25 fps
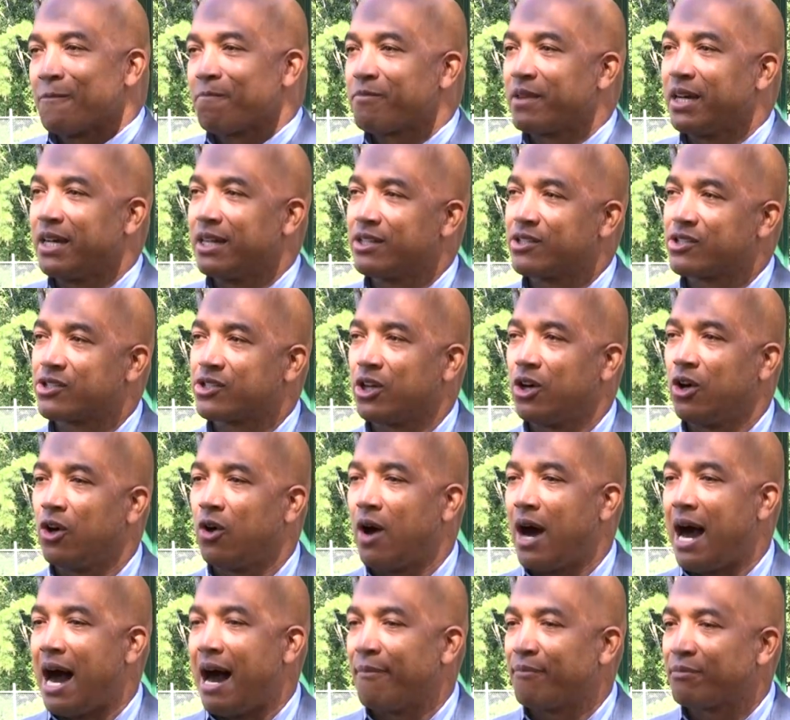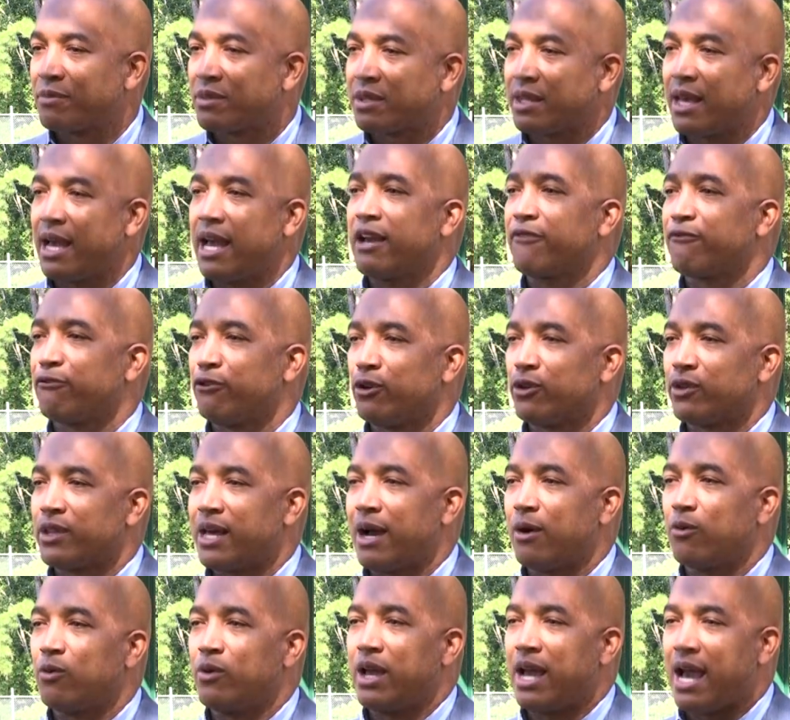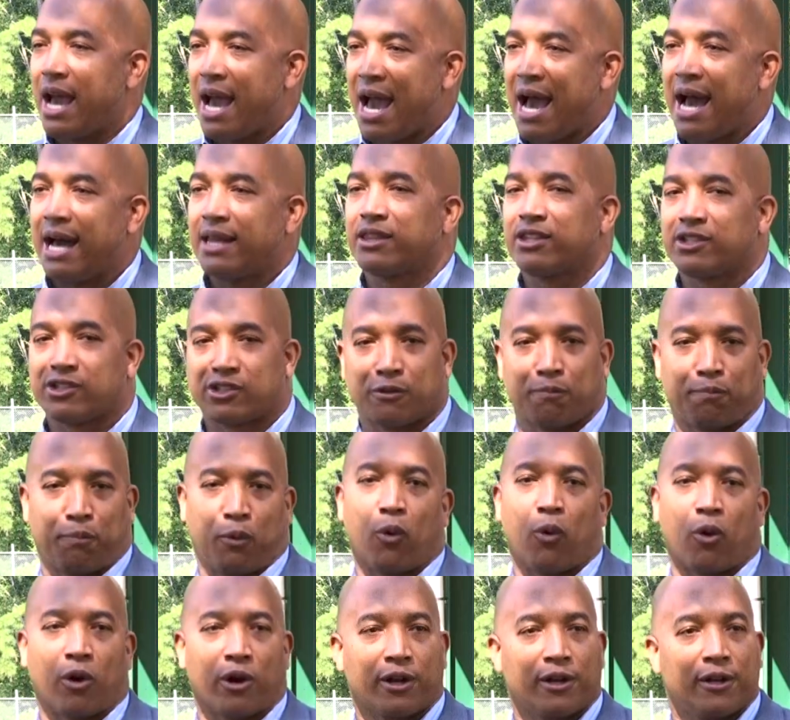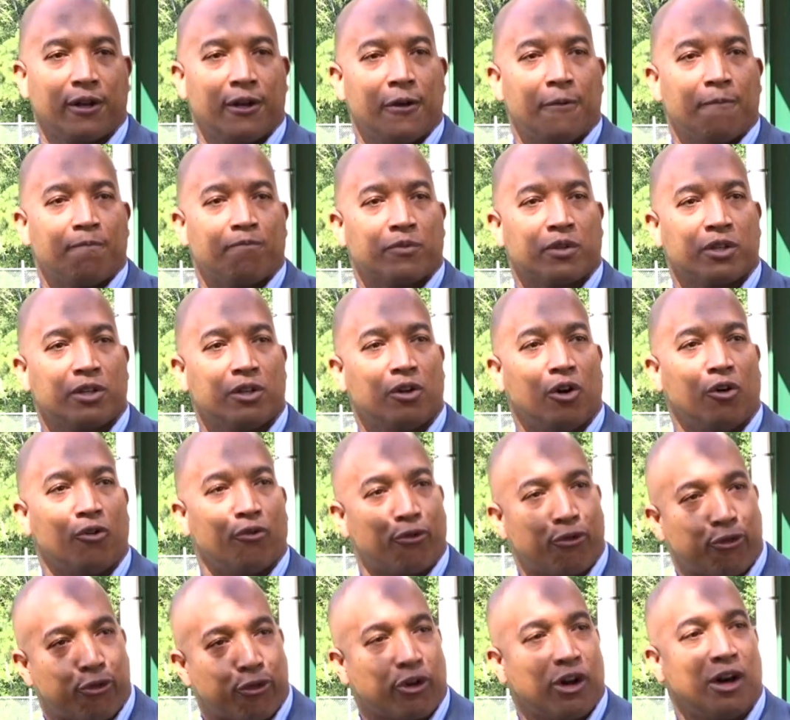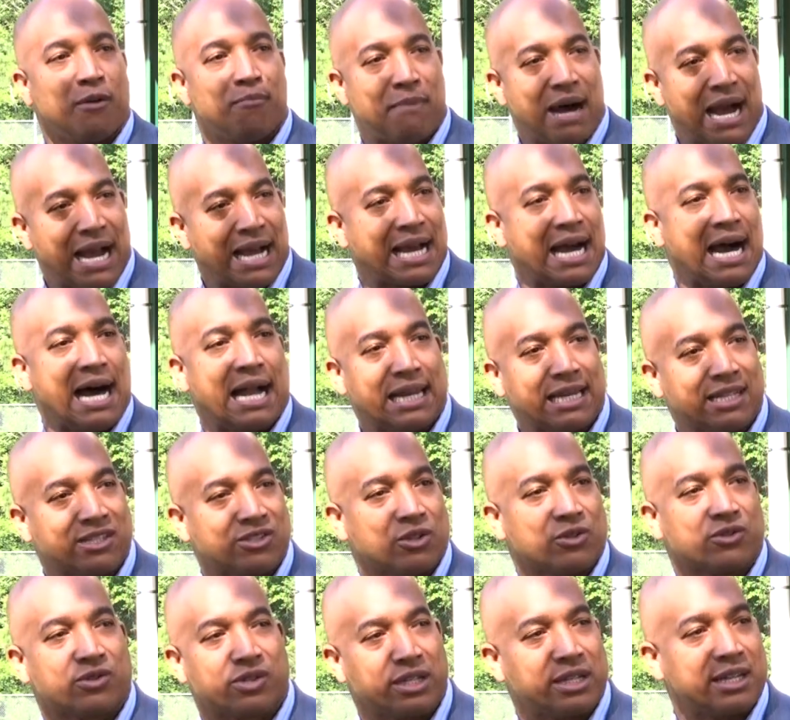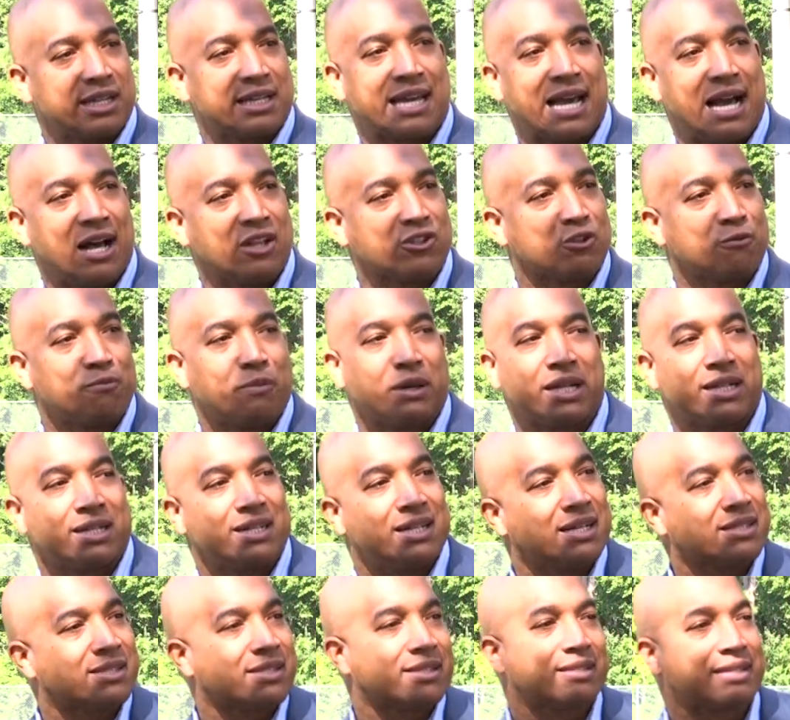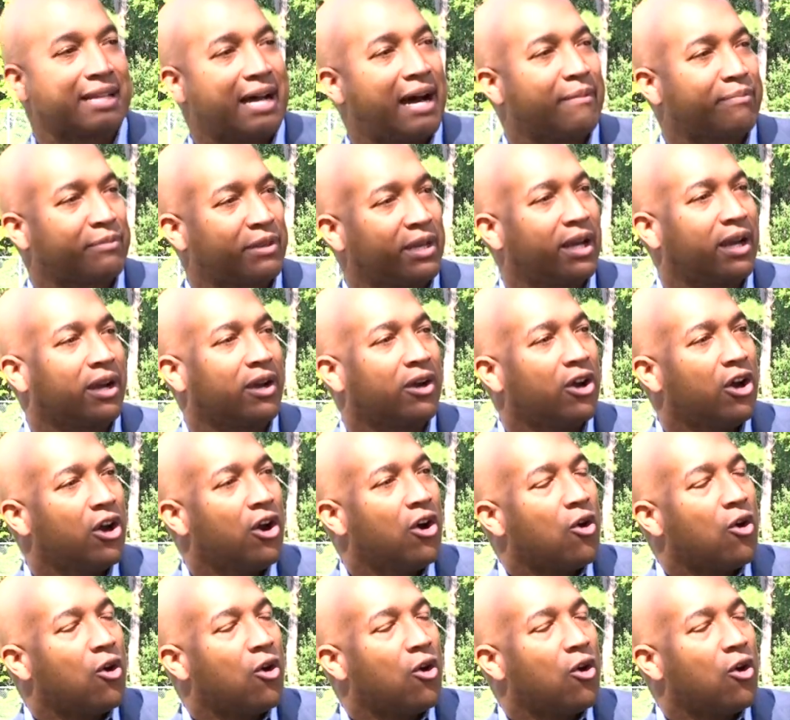And so I'm thankful that we had the support, from my colleagues on city council, but it doesn't stop there.